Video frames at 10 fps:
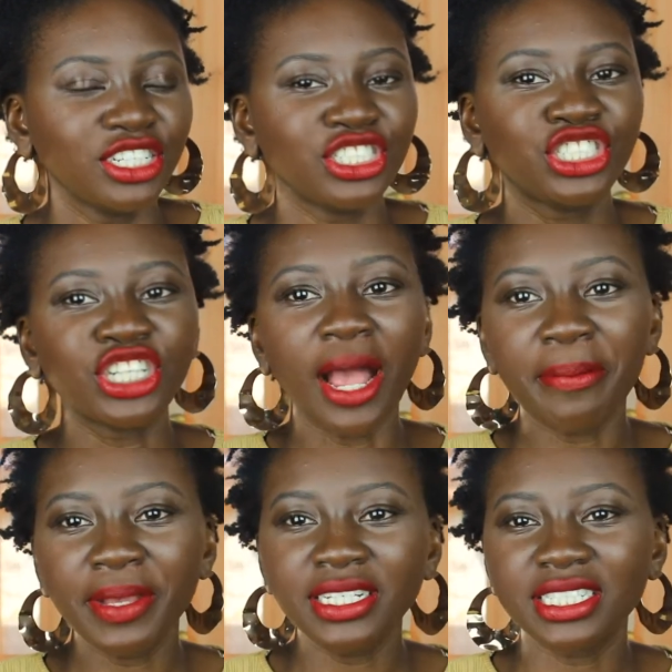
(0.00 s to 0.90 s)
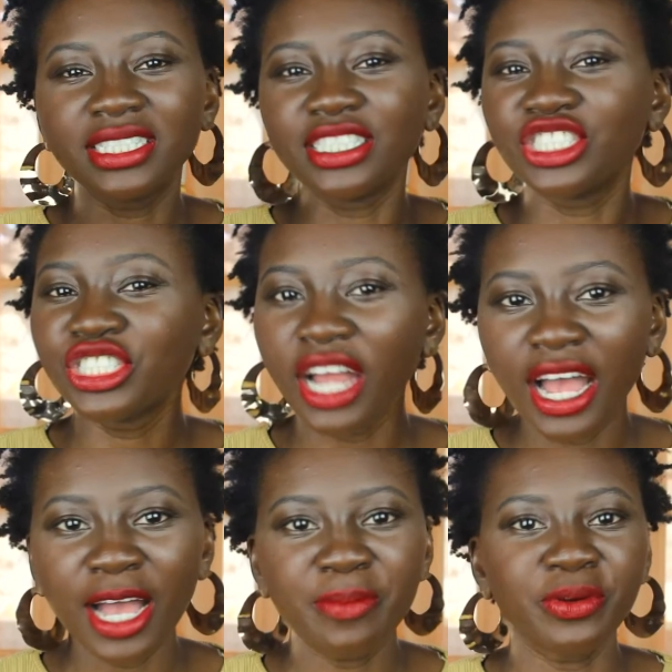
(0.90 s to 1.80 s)
shopping just to
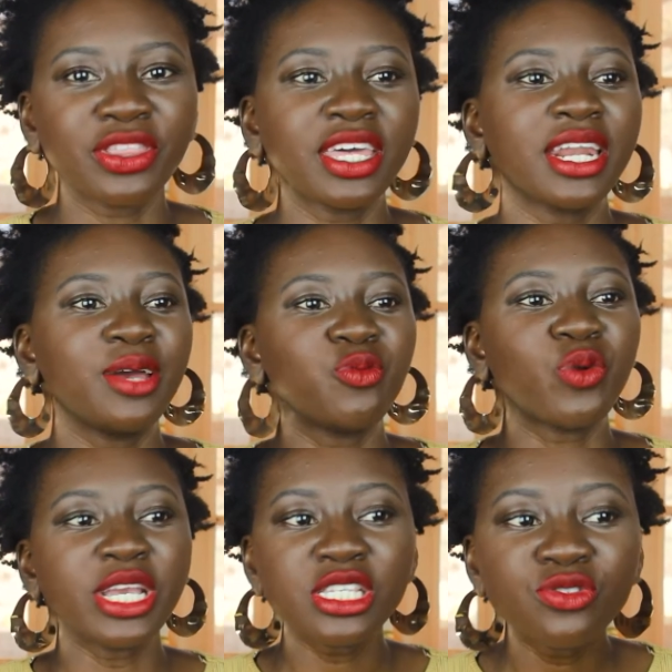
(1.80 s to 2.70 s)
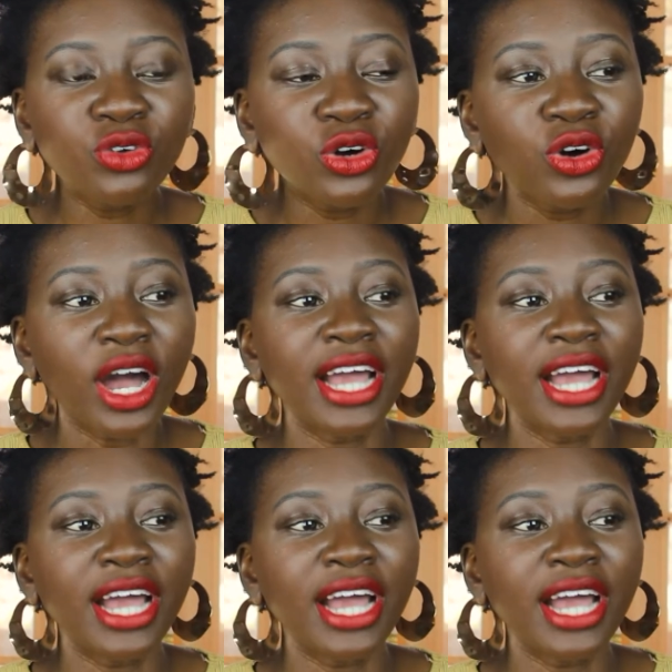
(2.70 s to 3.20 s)
shop or that I'm wasteful.